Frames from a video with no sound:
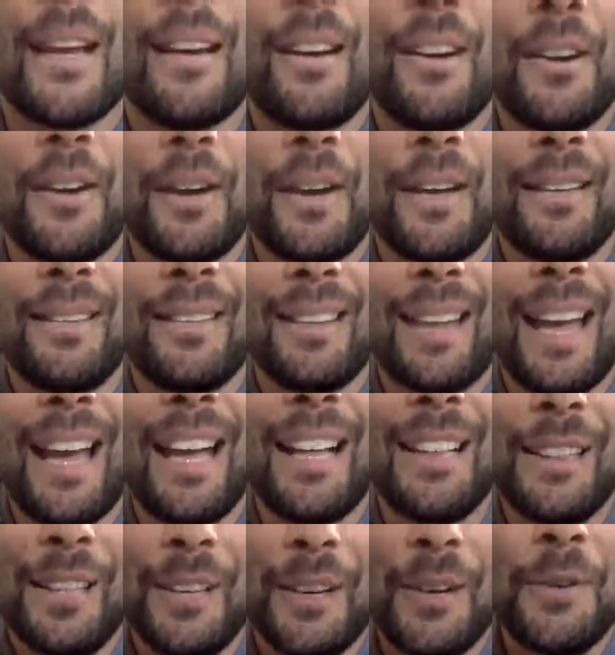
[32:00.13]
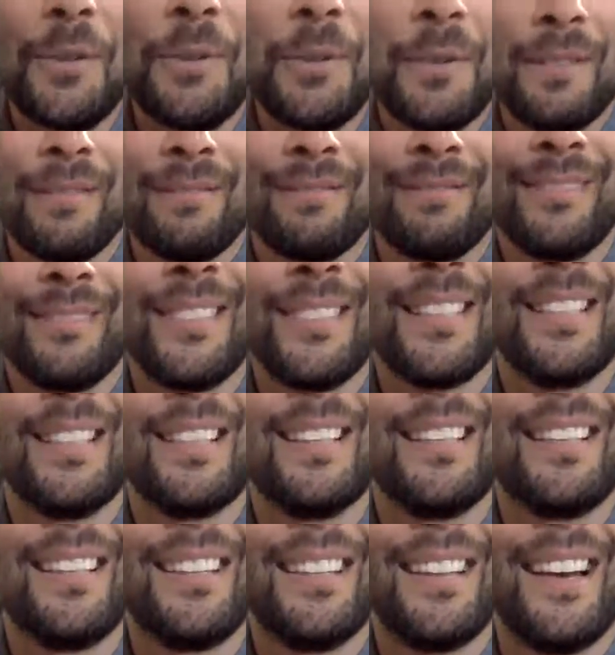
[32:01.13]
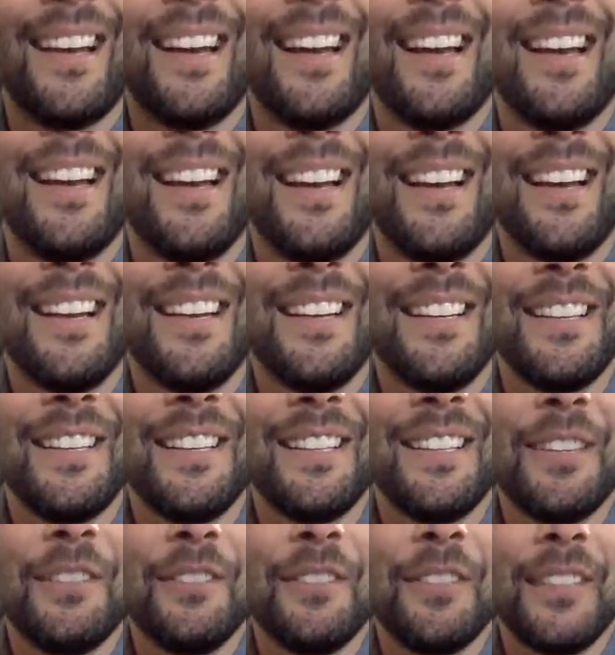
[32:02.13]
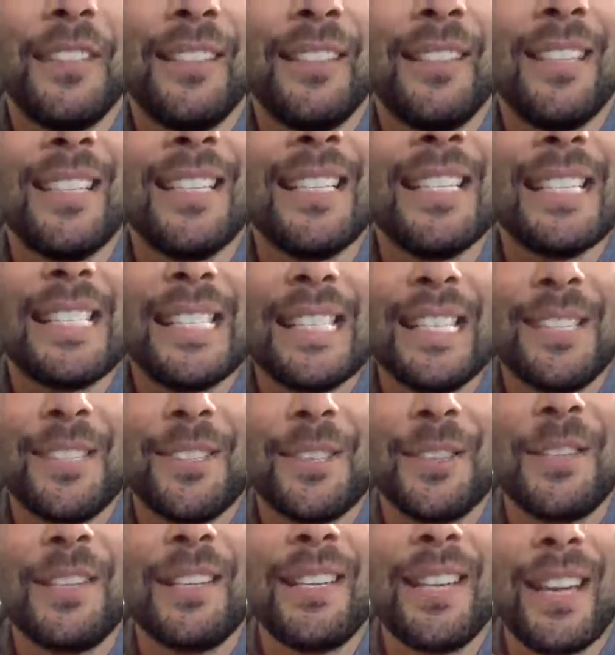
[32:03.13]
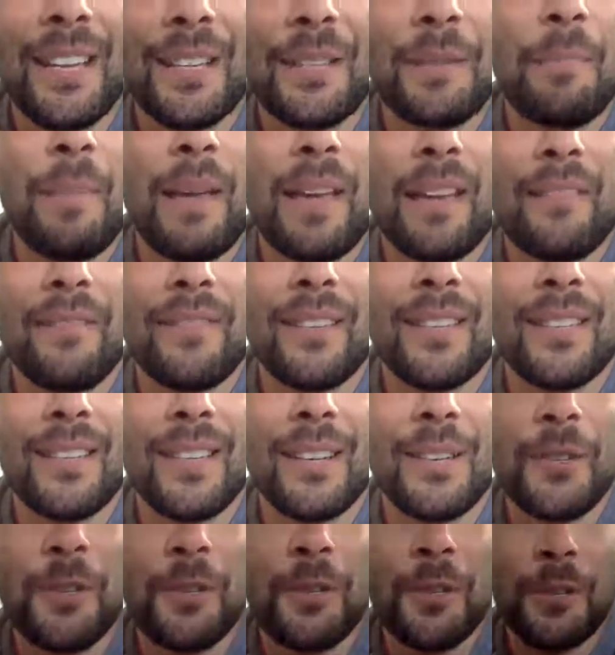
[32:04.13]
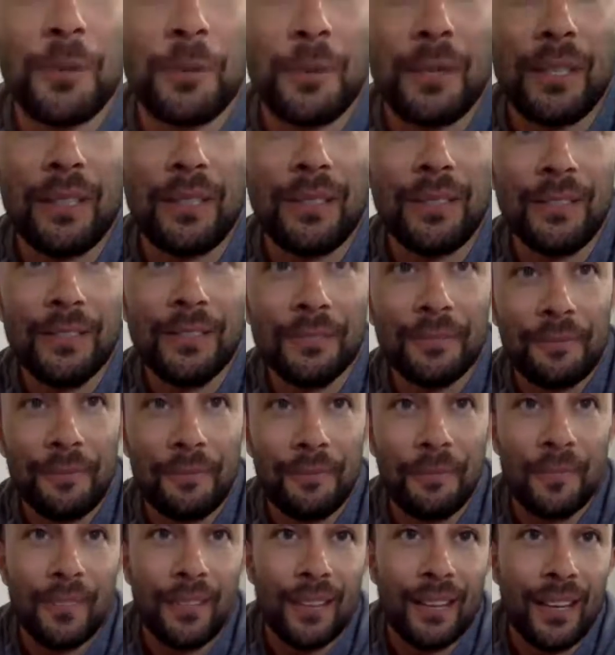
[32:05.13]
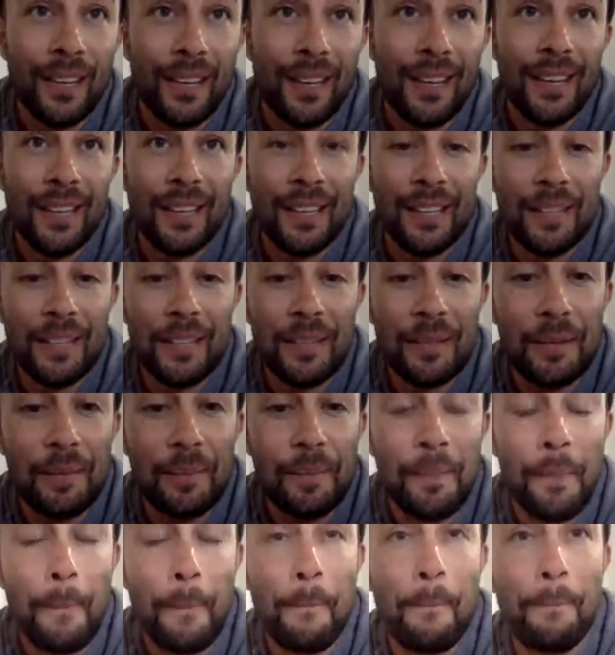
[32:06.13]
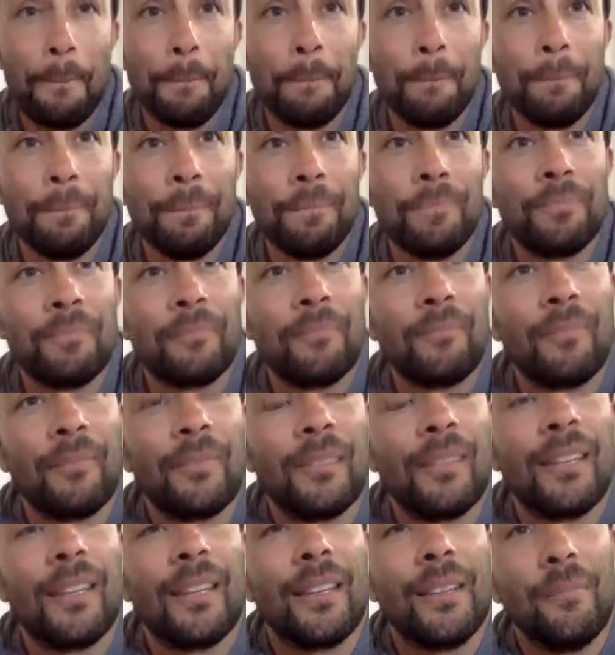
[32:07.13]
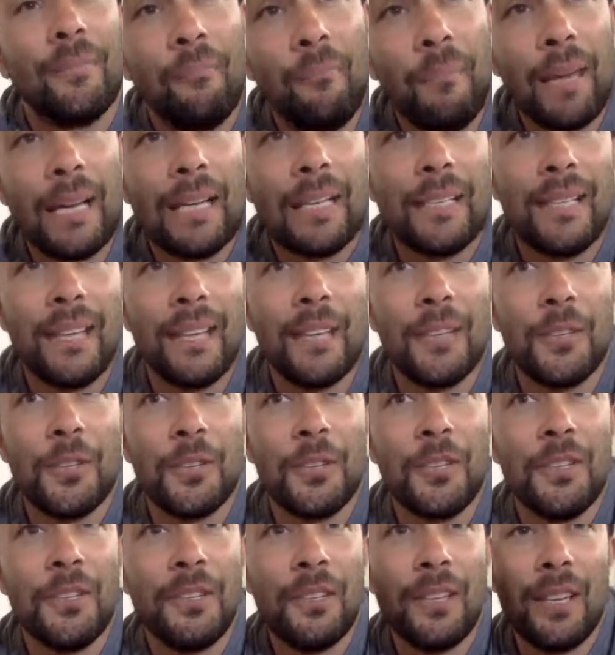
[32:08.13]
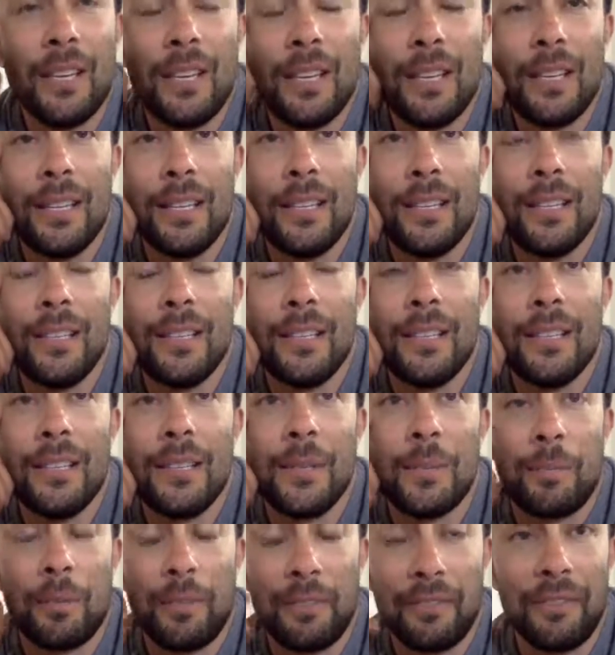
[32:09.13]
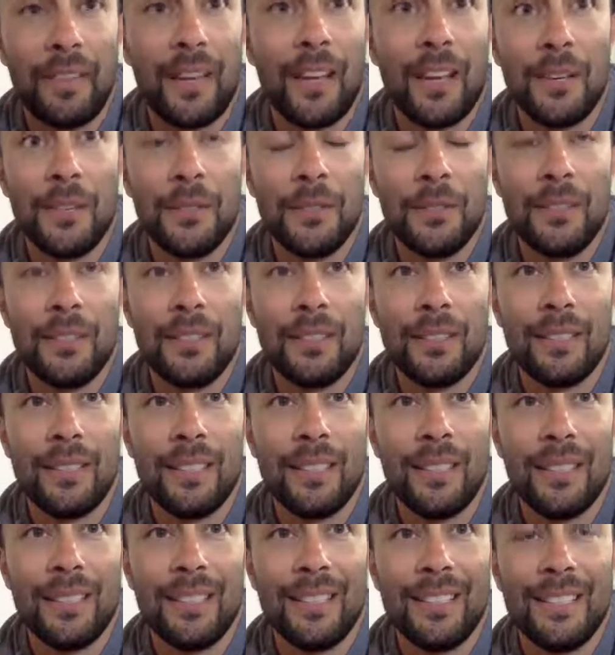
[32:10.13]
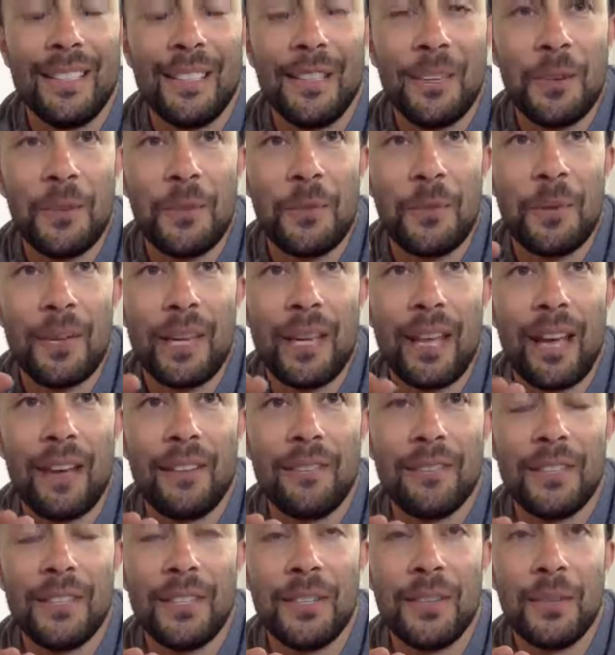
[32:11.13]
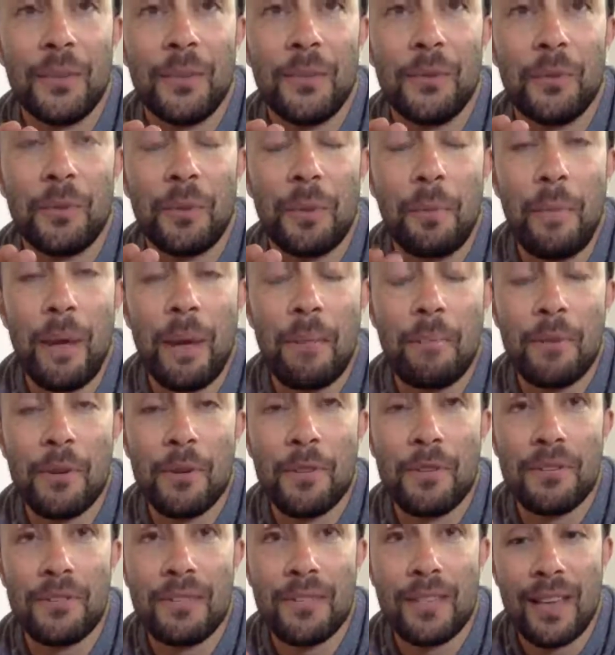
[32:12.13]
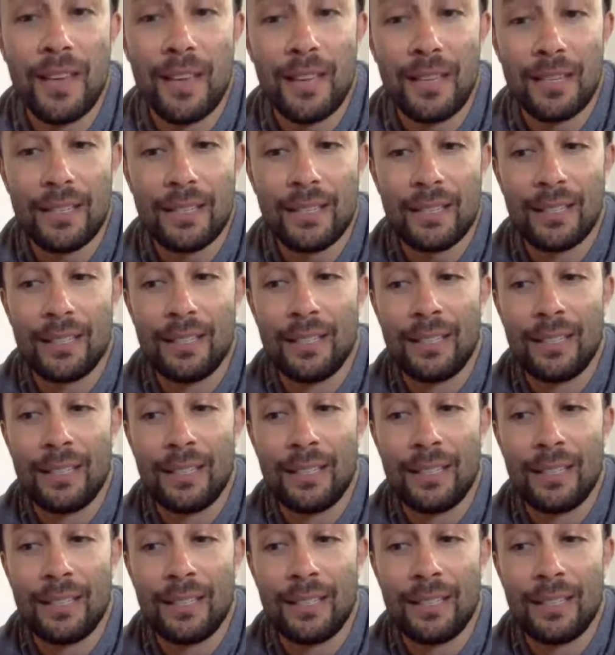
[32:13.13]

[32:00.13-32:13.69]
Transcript: All right. Hello, Yuan. Caesar, yes, manifestation is real. Meditation is profound. It, you know, we have to remember that